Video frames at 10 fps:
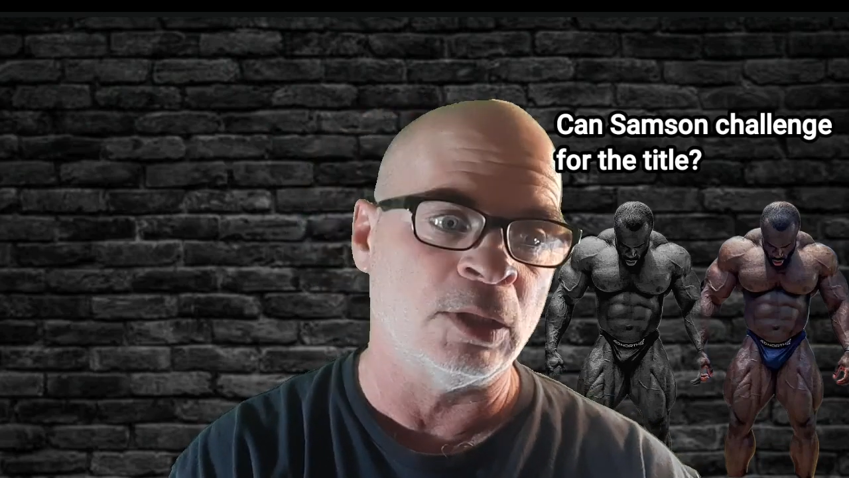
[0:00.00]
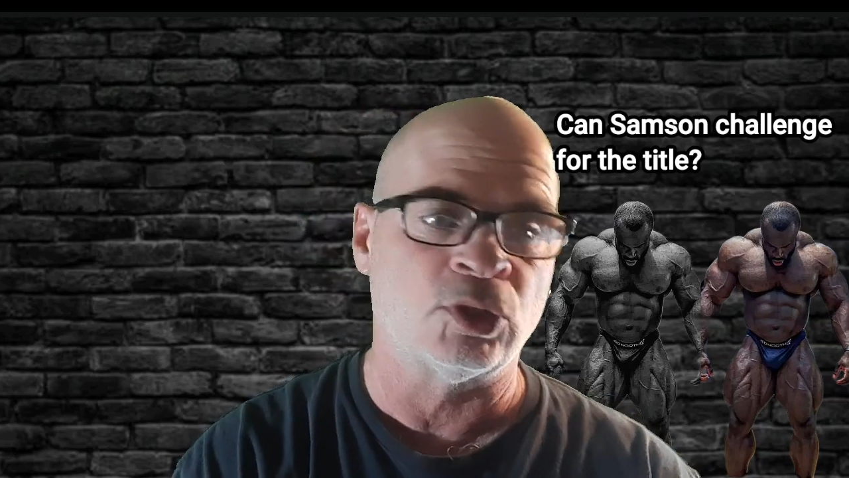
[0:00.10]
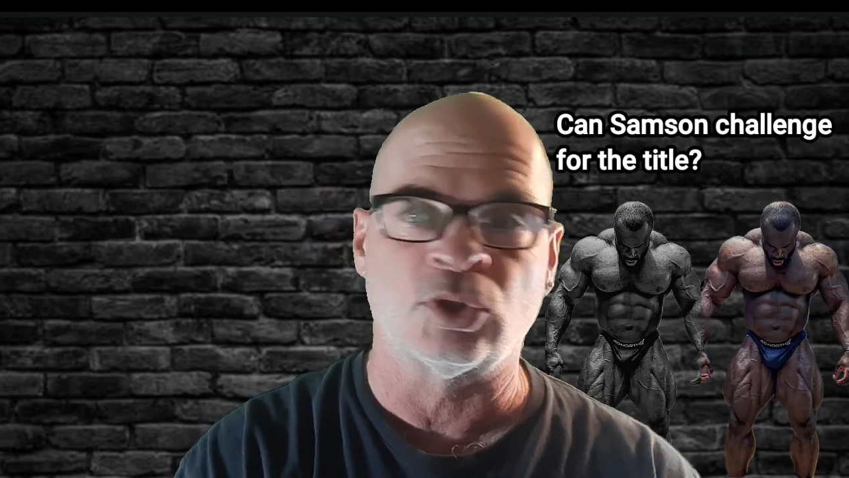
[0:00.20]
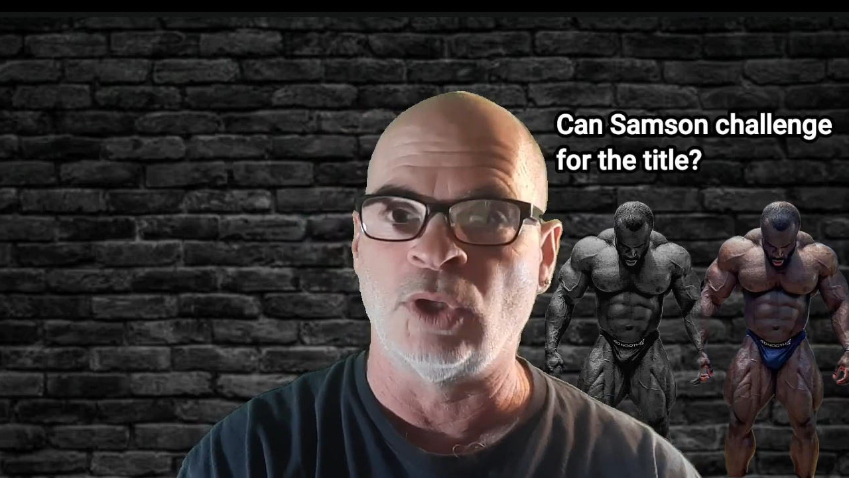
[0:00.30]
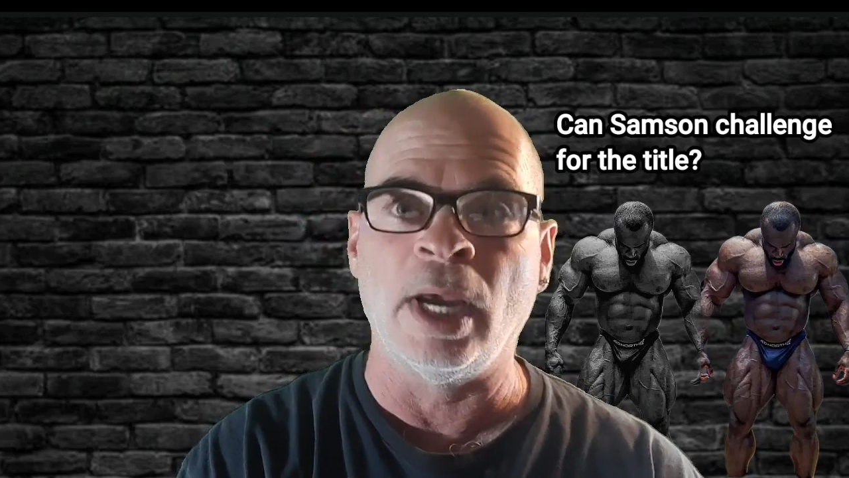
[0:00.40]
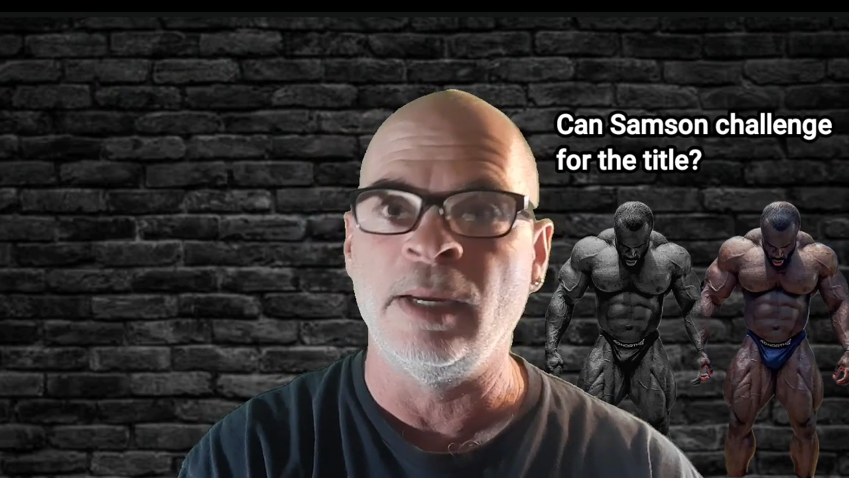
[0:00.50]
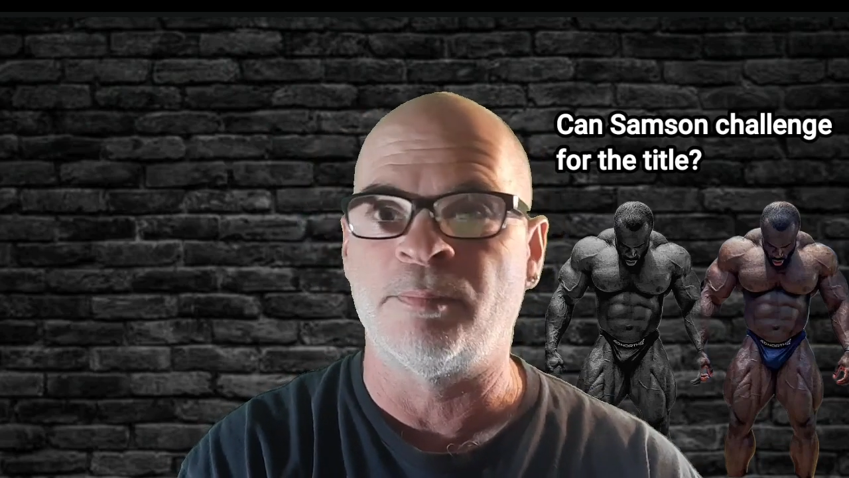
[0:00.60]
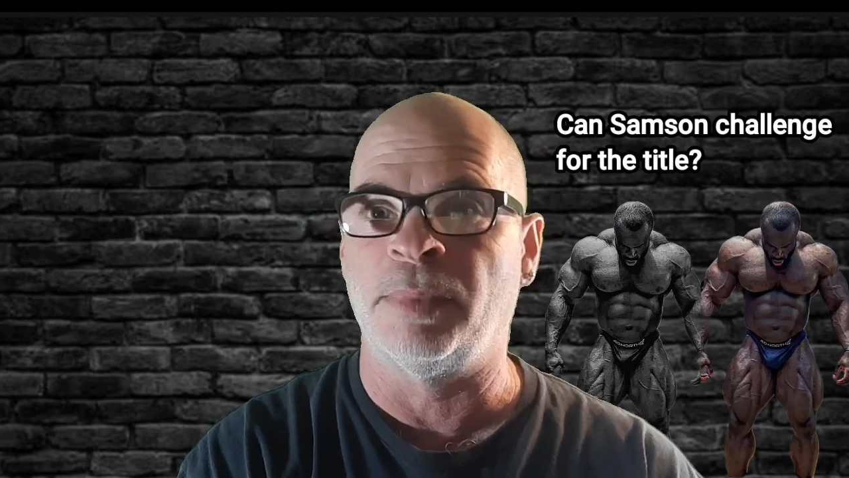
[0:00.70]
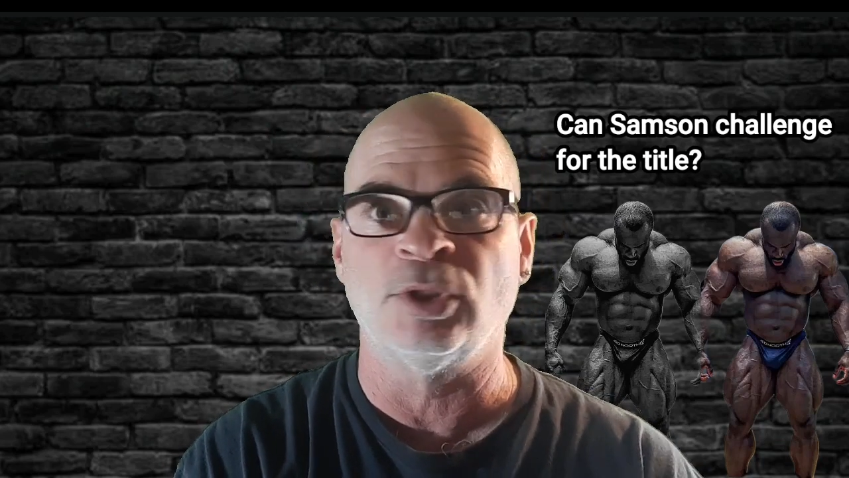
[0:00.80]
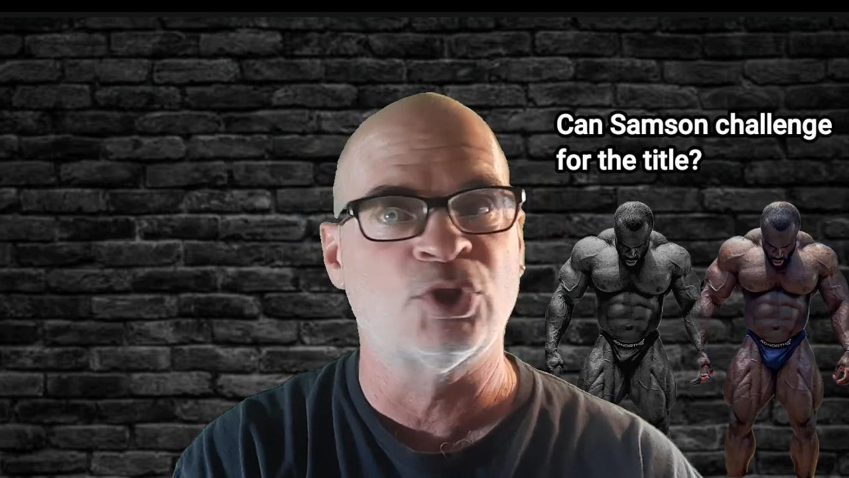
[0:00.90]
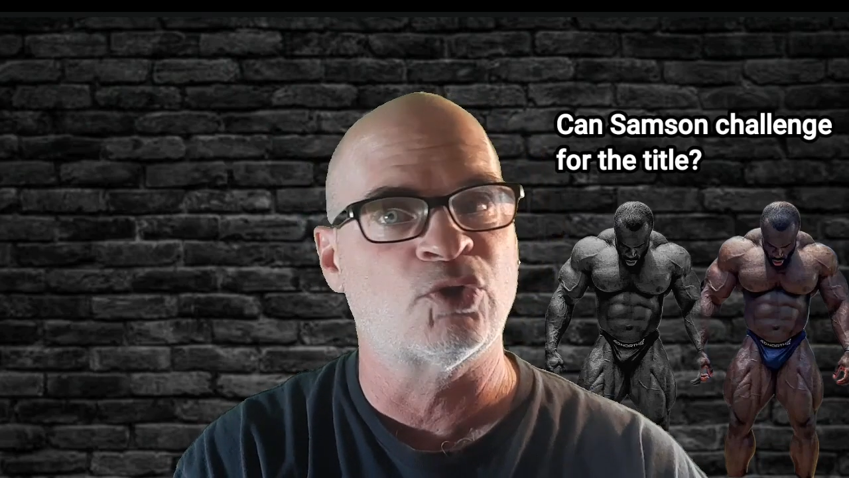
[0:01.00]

shape and